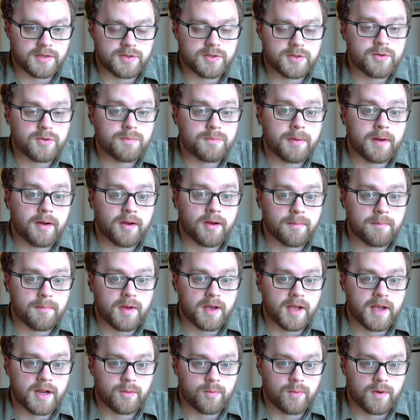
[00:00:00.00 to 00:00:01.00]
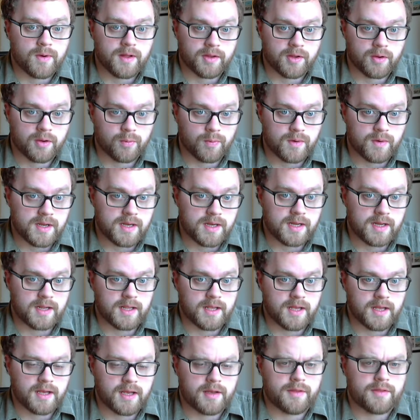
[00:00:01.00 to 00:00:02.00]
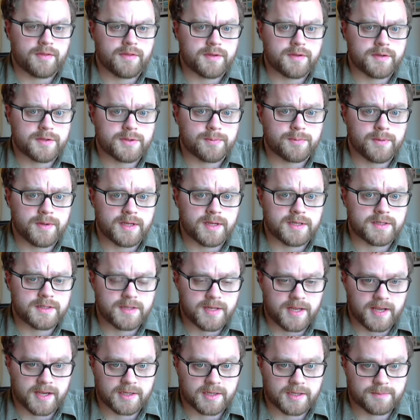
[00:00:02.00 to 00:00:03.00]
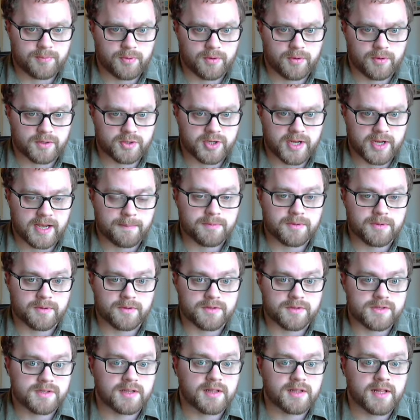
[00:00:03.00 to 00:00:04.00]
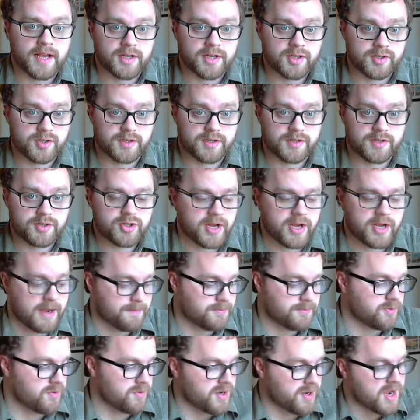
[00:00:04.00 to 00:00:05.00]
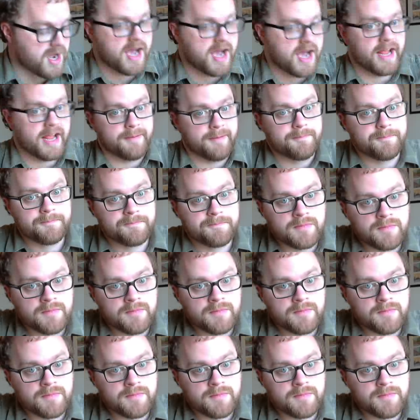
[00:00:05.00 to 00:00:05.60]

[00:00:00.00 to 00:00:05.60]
to bear in mind while you're reading this week's textbook chapter selection, Chapter 9.